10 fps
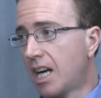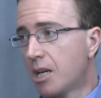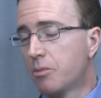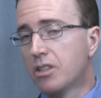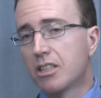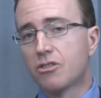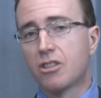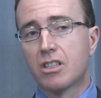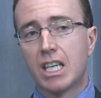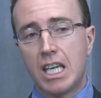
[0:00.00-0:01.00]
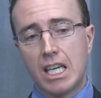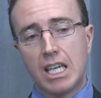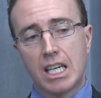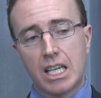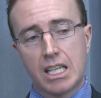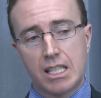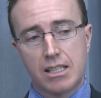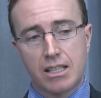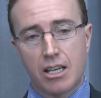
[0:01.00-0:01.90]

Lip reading: Hypertension is